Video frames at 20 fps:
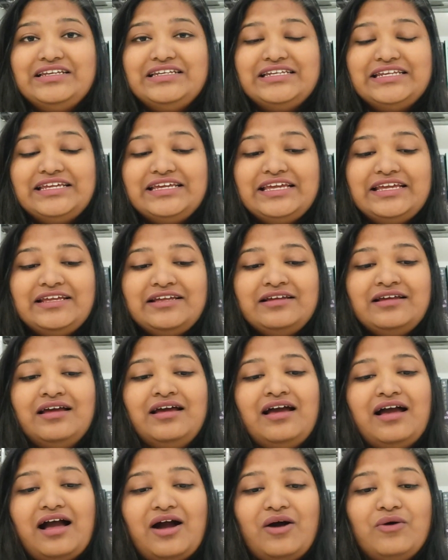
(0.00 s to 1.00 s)
intriguing
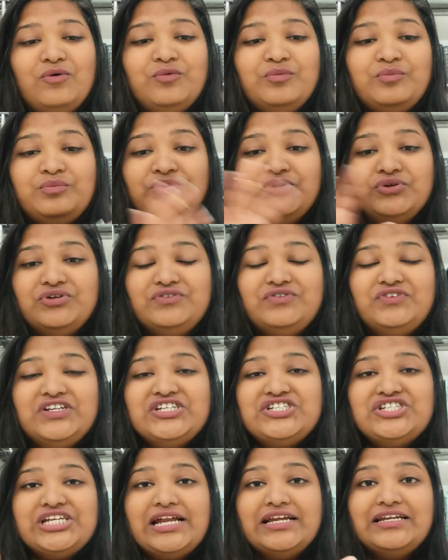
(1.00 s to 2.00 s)
how beautifully
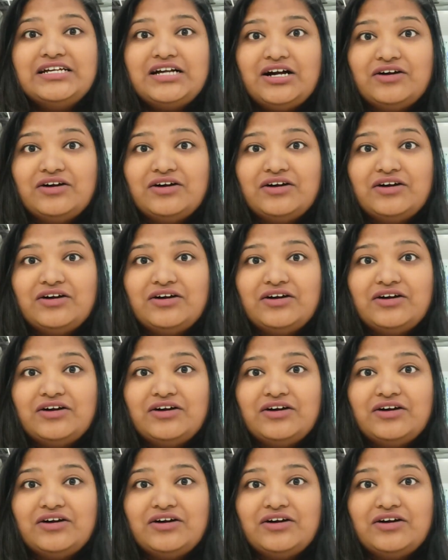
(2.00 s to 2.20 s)
she had